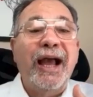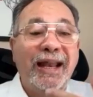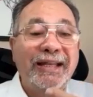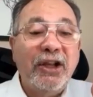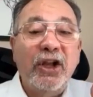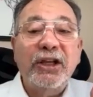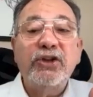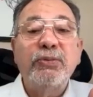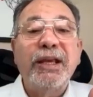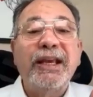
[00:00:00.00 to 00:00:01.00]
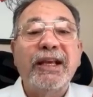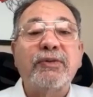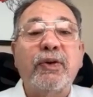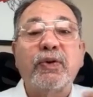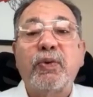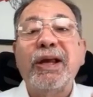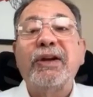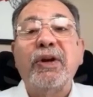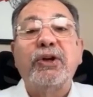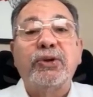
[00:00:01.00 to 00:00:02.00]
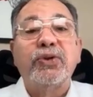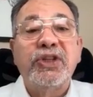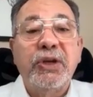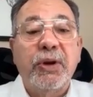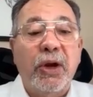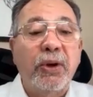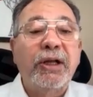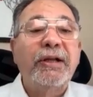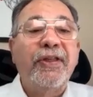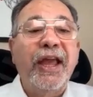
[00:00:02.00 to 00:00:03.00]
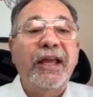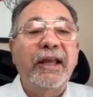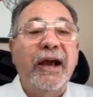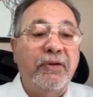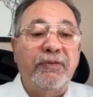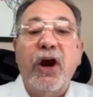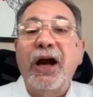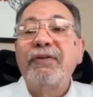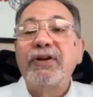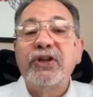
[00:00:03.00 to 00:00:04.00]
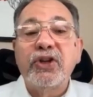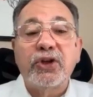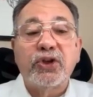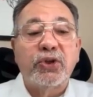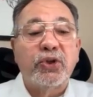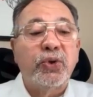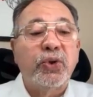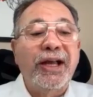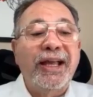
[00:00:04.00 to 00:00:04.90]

And as long as you make x4 greater or equal to 0, then the converse is also true.